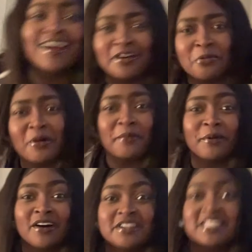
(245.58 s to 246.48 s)
Wait,
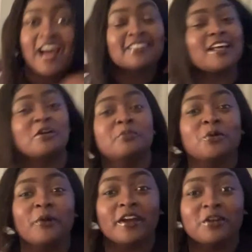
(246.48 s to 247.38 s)
pause. I thought it would be
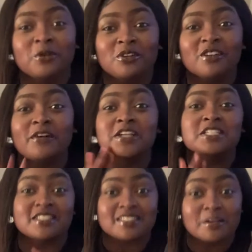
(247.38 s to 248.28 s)
way cooler if I
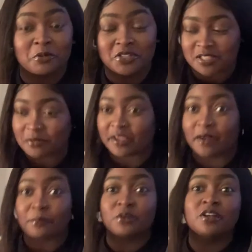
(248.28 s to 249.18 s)
just assembled this on
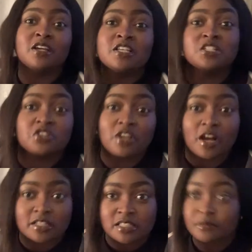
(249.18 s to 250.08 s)
camera, so y'all can see me